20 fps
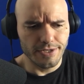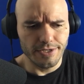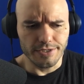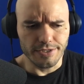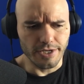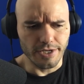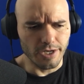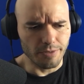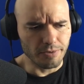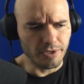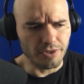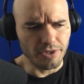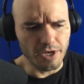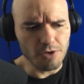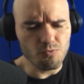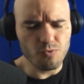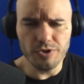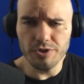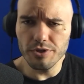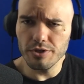yeah, man, that
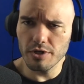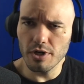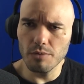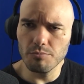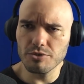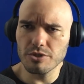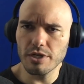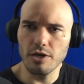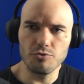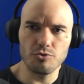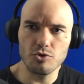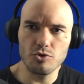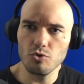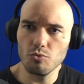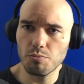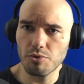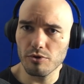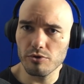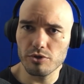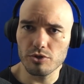really comes down to
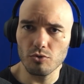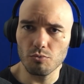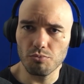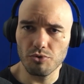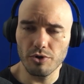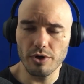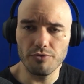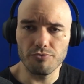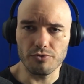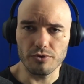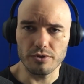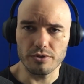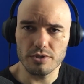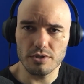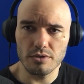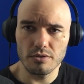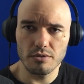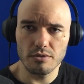personal preference.